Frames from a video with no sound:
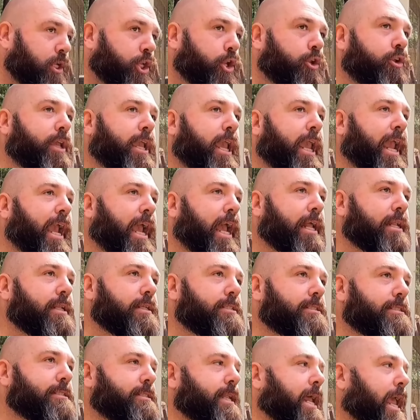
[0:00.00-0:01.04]
you
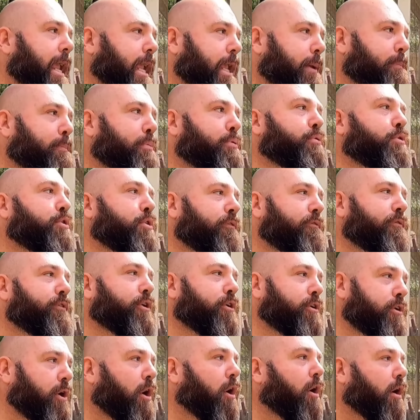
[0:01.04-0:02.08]
can't snake-proof
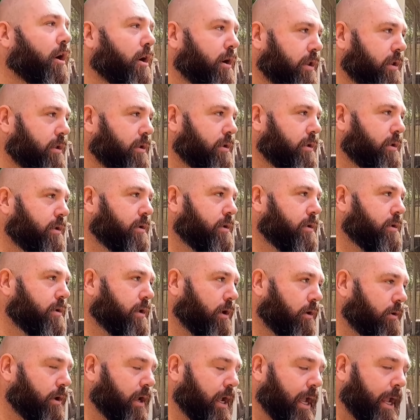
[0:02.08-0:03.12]
your yard,
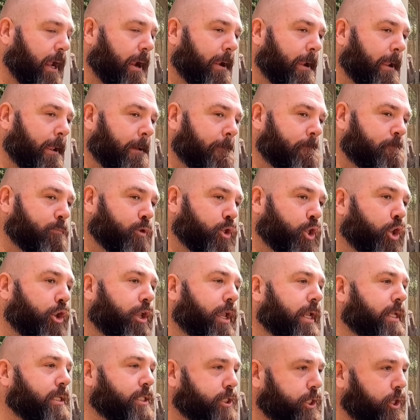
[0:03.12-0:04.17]
okay? You
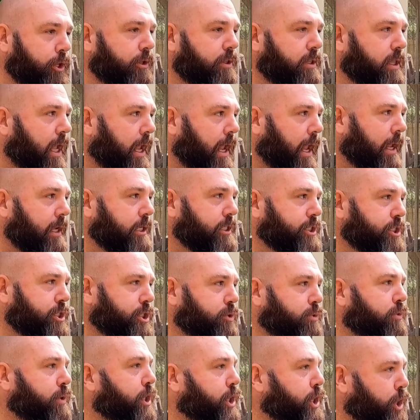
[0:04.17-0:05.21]
can do things
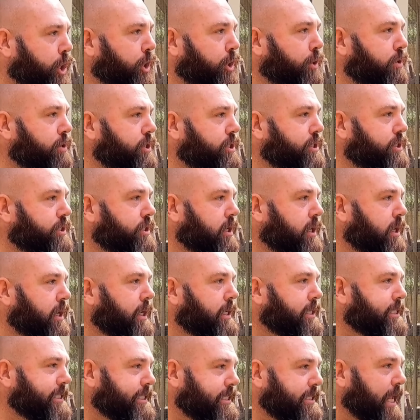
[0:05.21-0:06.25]
to reduce
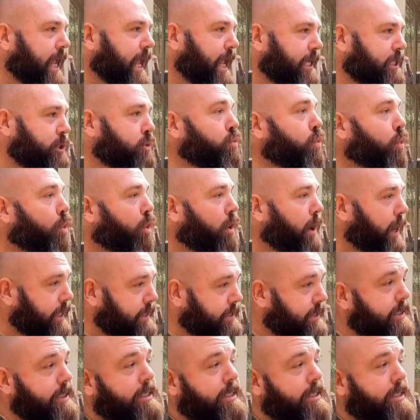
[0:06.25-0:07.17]
snakes wanting